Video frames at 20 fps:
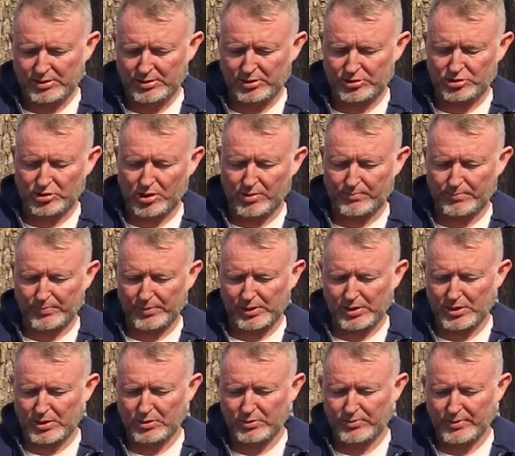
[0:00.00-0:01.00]
The chart
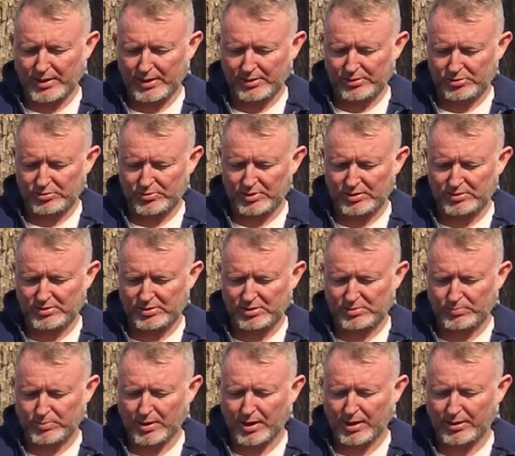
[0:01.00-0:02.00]
below illustrates
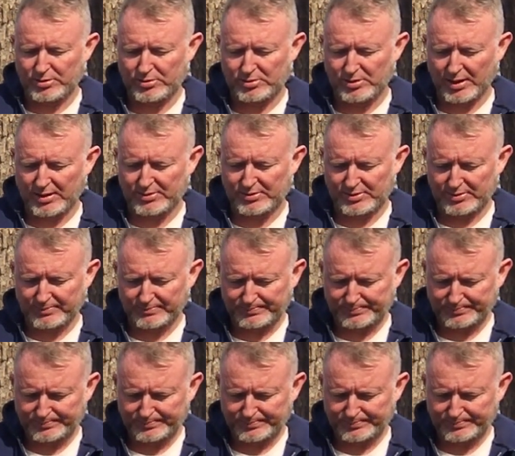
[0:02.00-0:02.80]
this process.